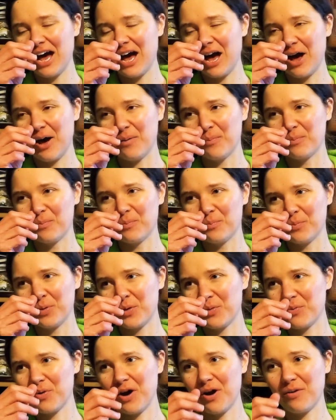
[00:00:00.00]
um,
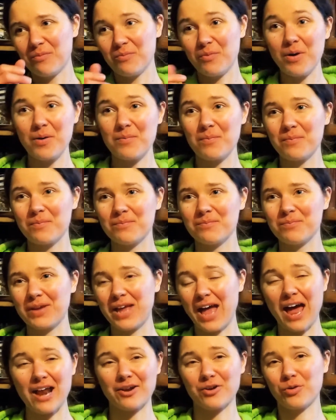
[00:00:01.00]
we want, what
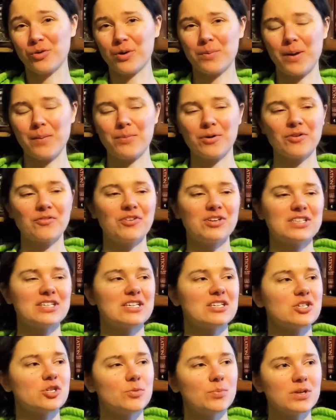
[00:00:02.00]
category my book fits
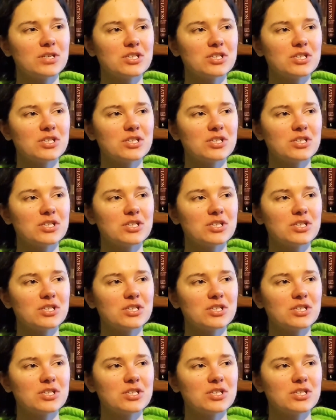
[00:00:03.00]
into,